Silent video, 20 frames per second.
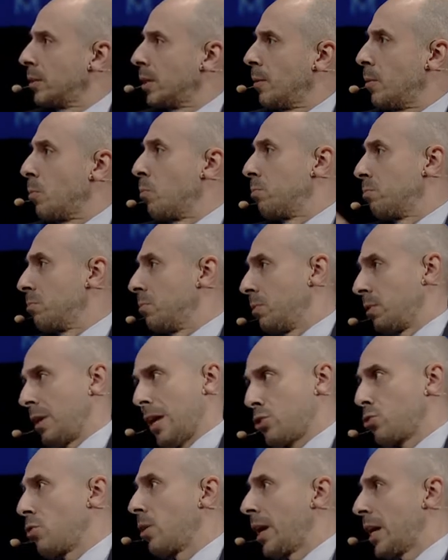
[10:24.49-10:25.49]
I mean,
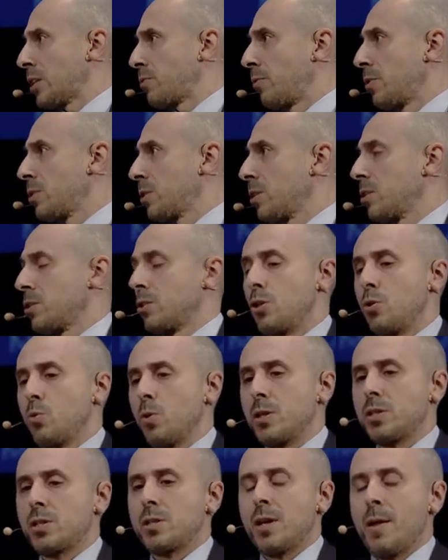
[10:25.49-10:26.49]
natural gas, for instance, in the
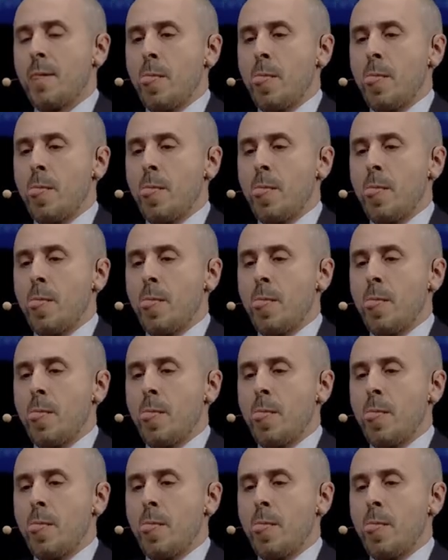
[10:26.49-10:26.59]
U.S.,